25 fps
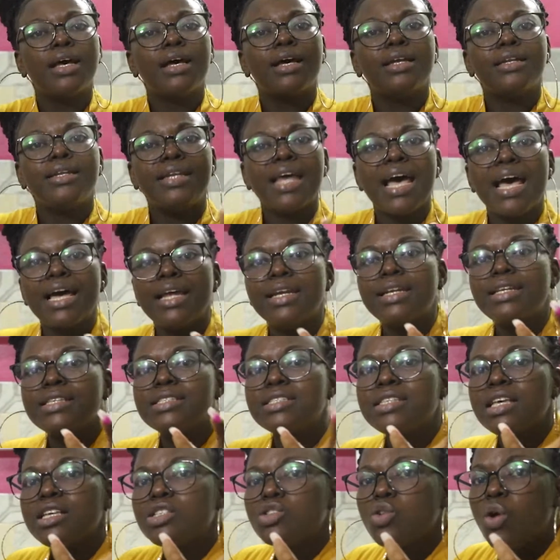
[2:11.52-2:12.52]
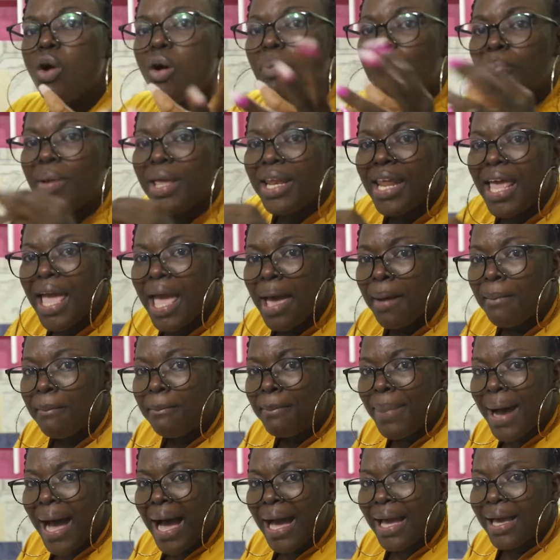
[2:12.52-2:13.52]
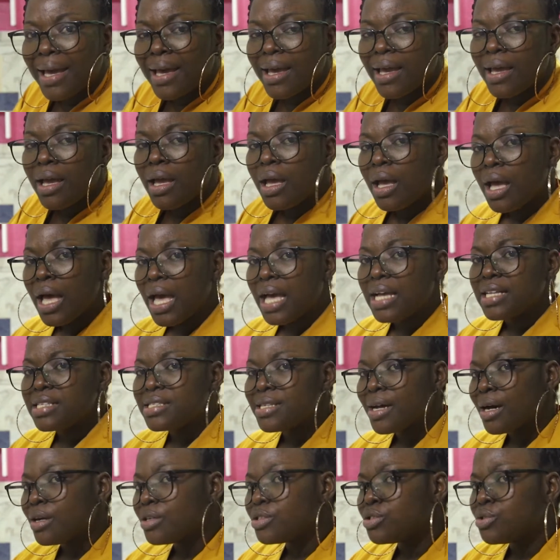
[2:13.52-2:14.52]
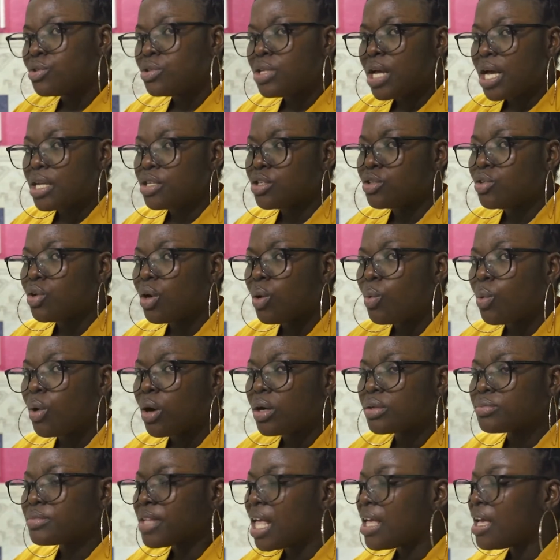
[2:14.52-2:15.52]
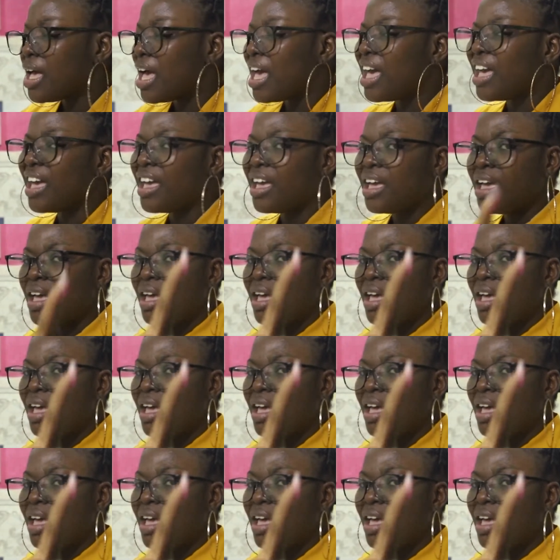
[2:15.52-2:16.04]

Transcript: Then sis open her bag and tells you that, you know what, hey,